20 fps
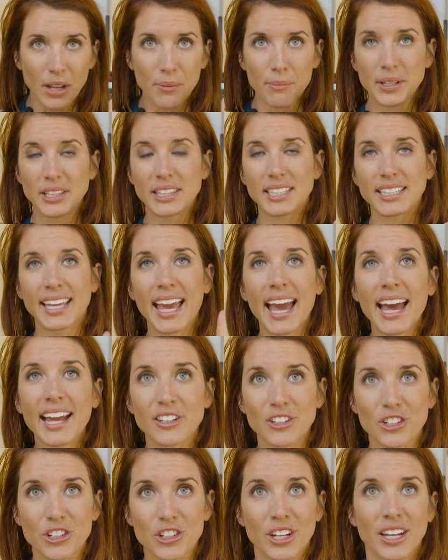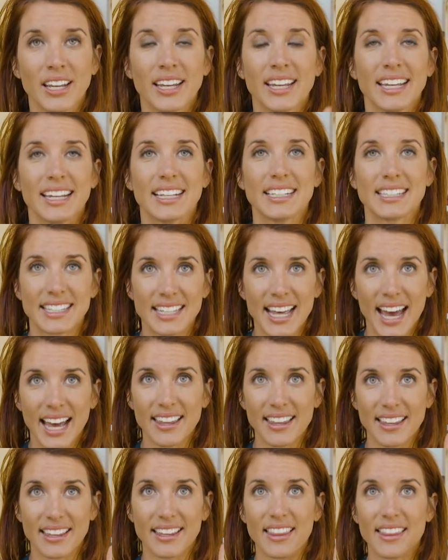But the catch is that
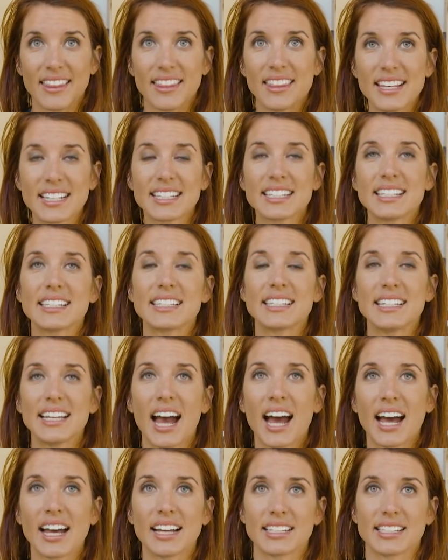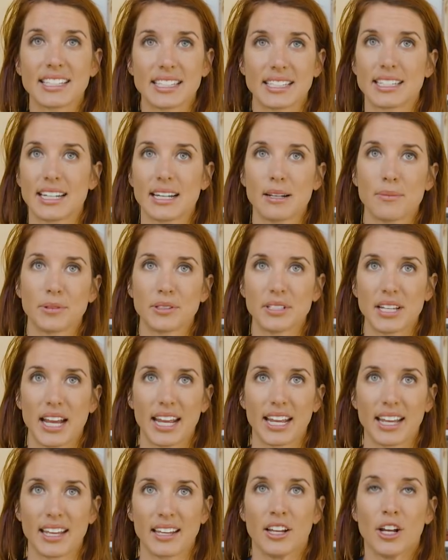this is not a sustainable
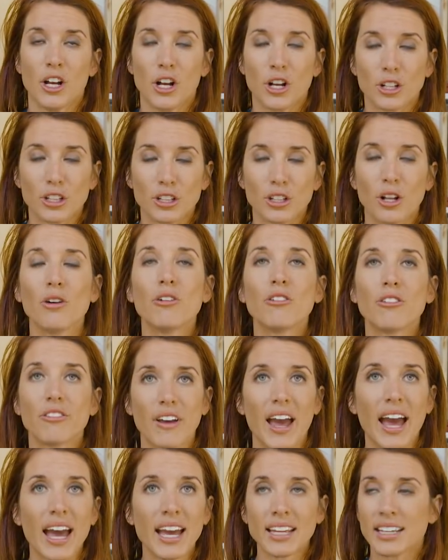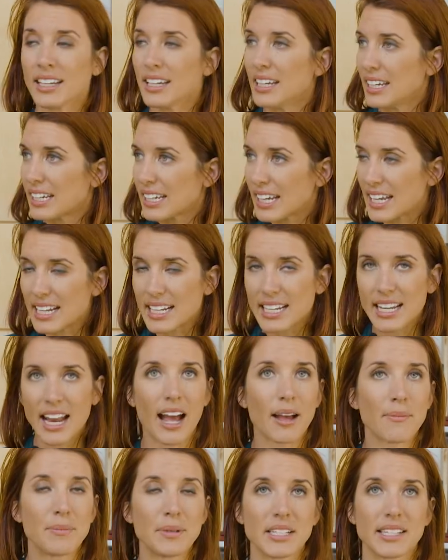diet. Low fat
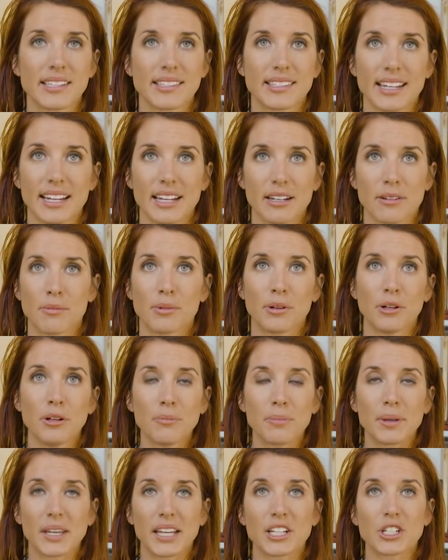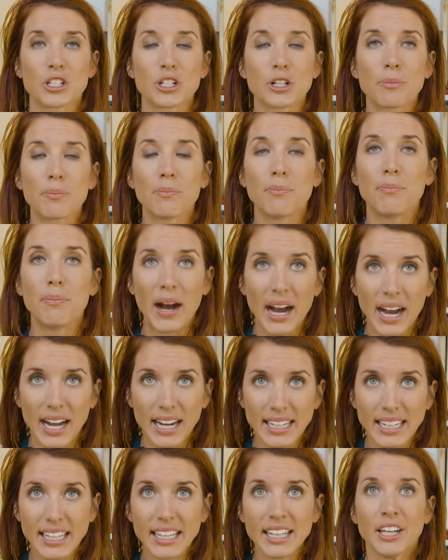cannot be sustainable because your
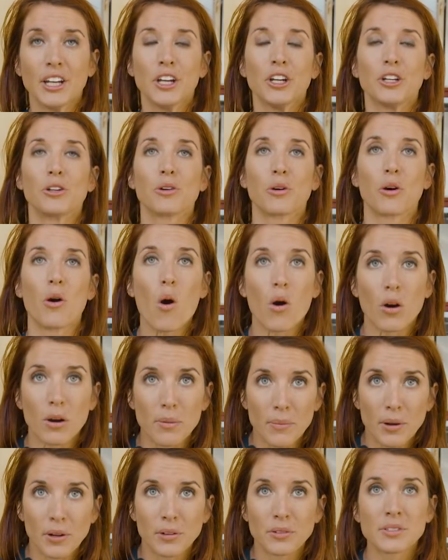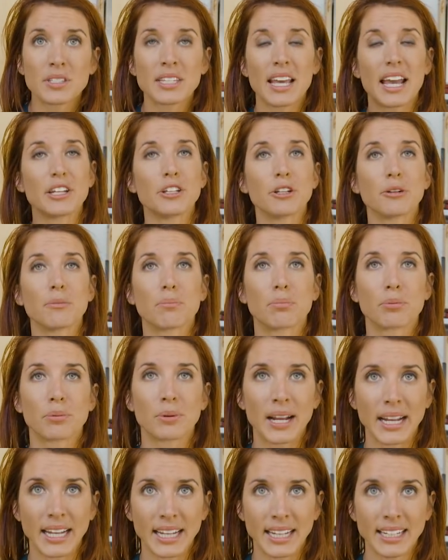body, your hormones, and your
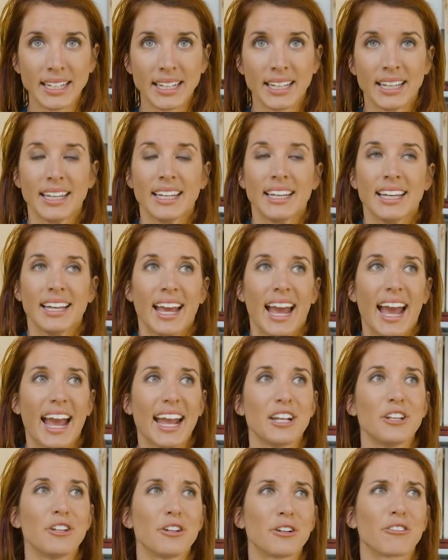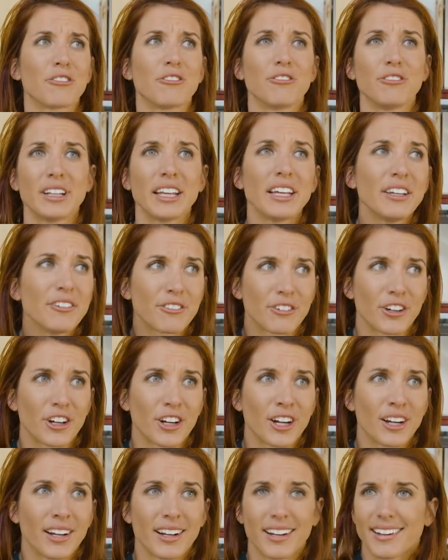brain, and your
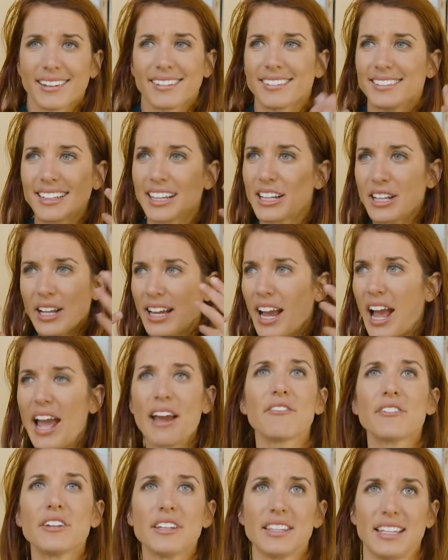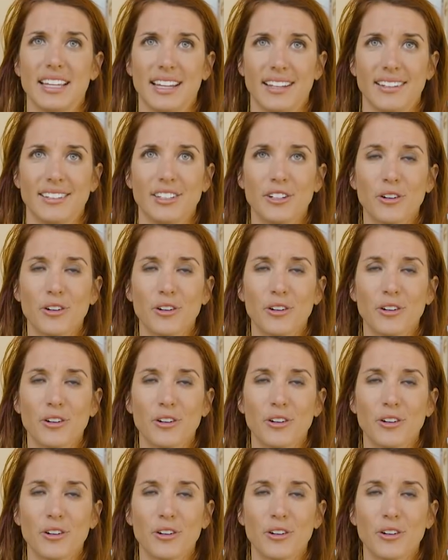flavor, everything,